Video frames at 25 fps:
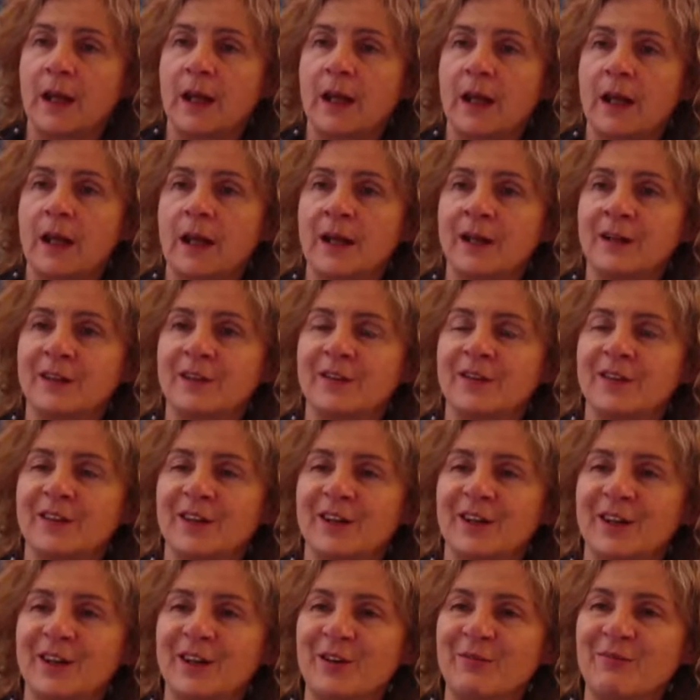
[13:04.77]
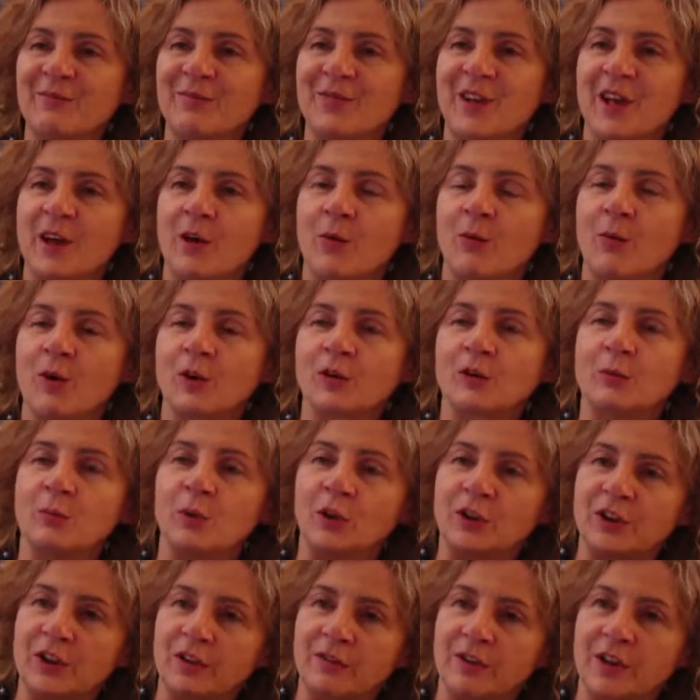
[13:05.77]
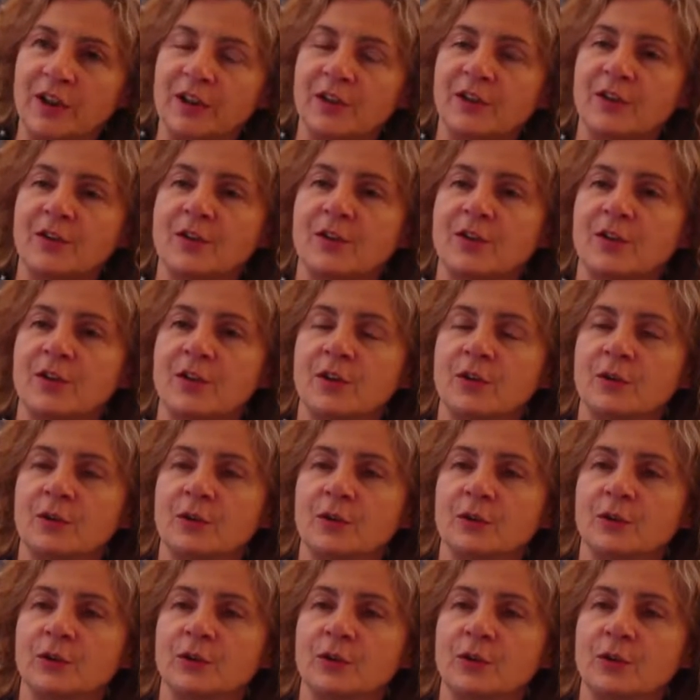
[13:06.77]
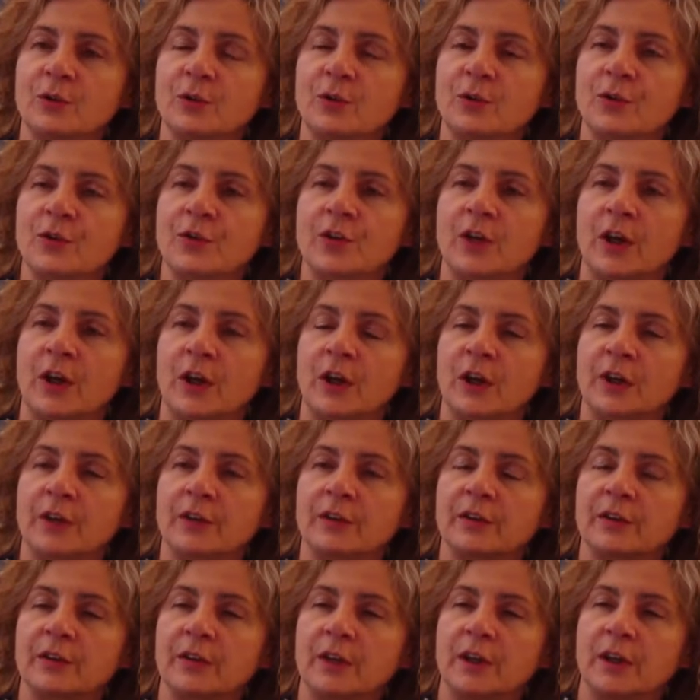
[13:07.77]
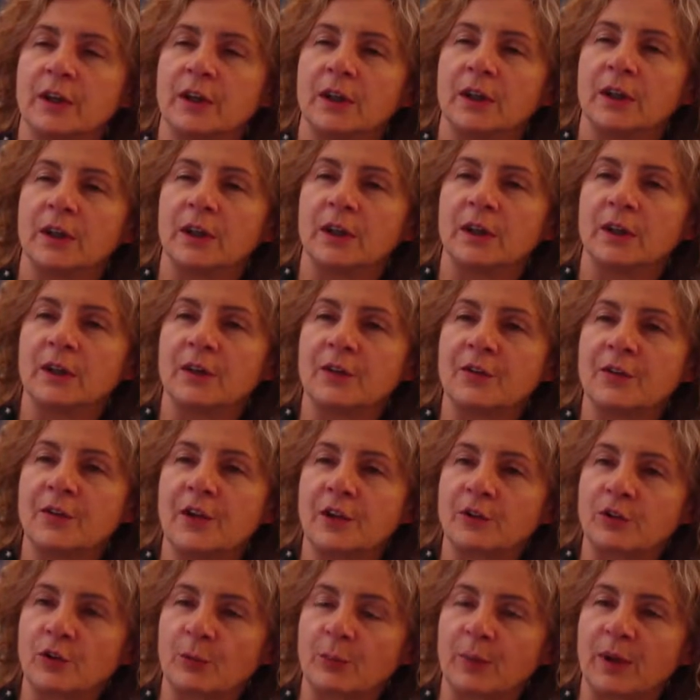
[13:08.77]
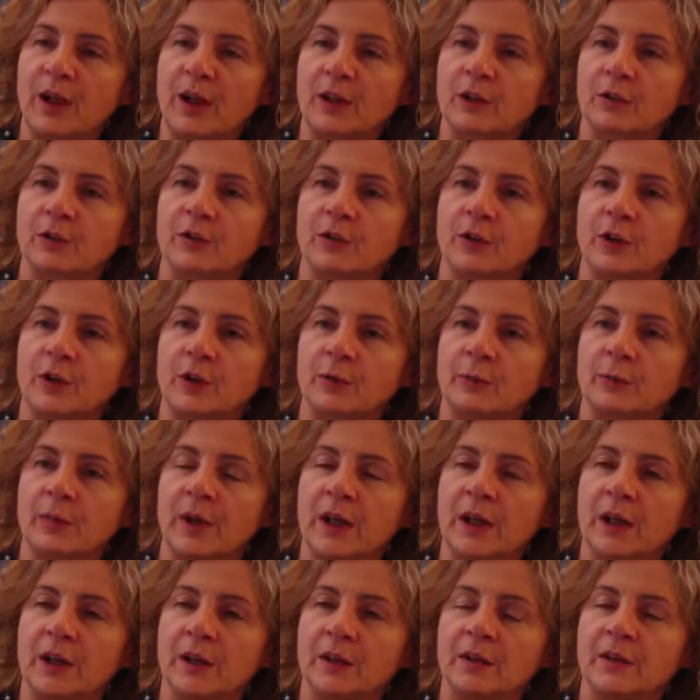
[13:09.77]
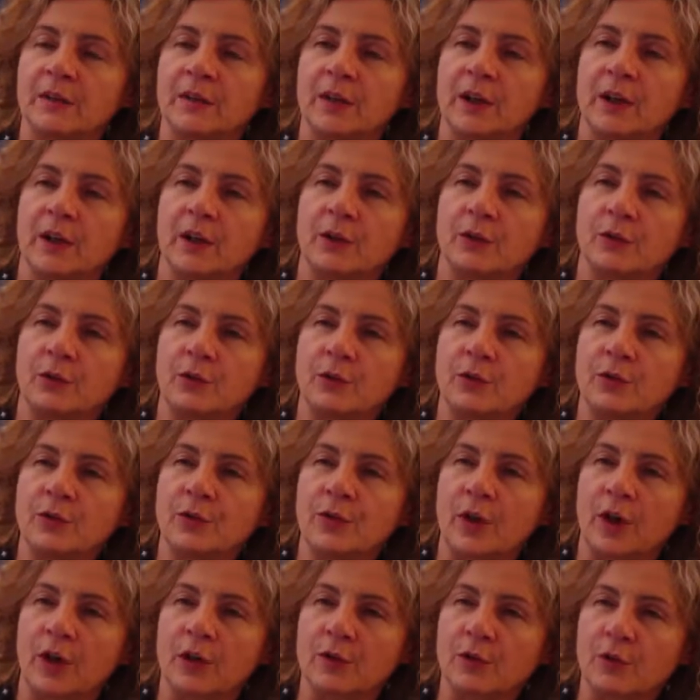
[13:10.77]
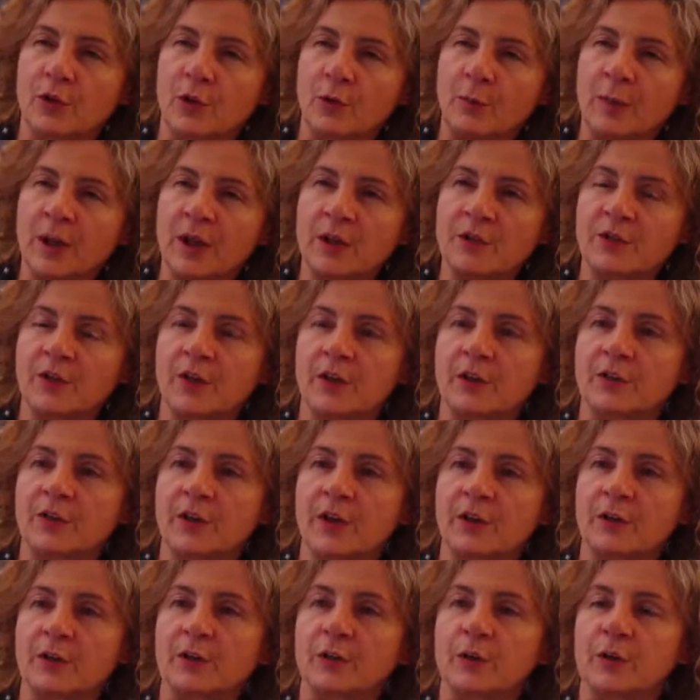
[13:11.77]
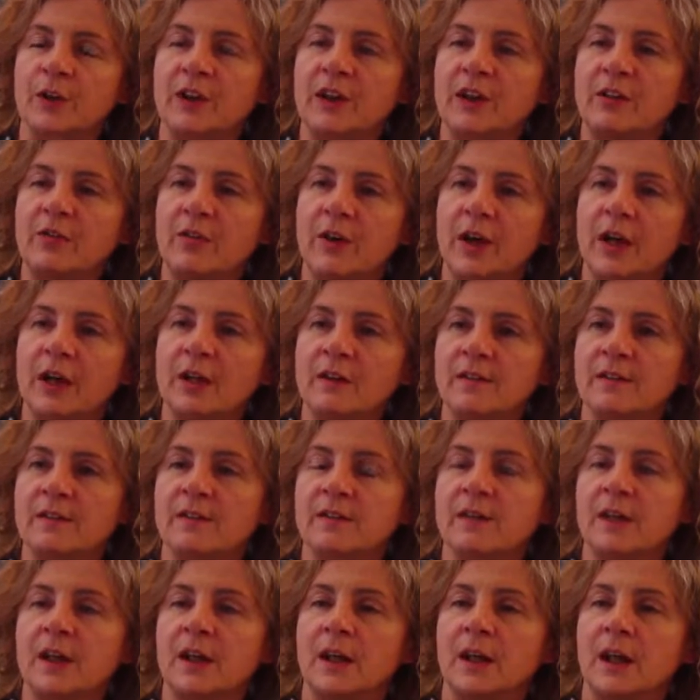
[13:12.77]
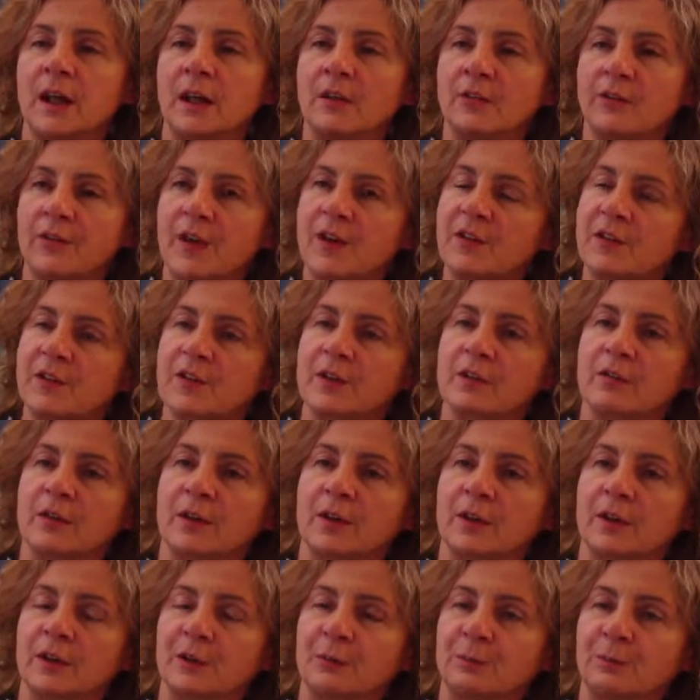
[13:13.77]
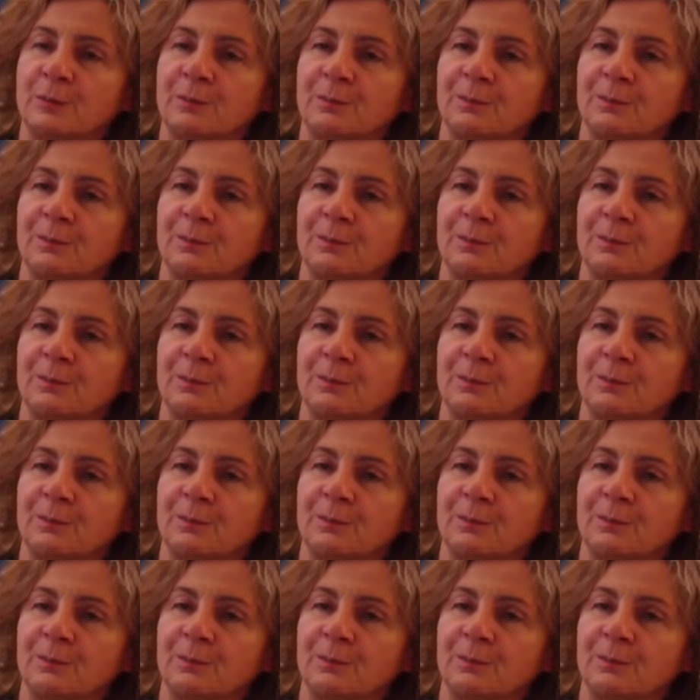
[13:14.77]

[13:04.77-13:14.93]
And what motivates you to start such a platform and to start so many successful events and festivals?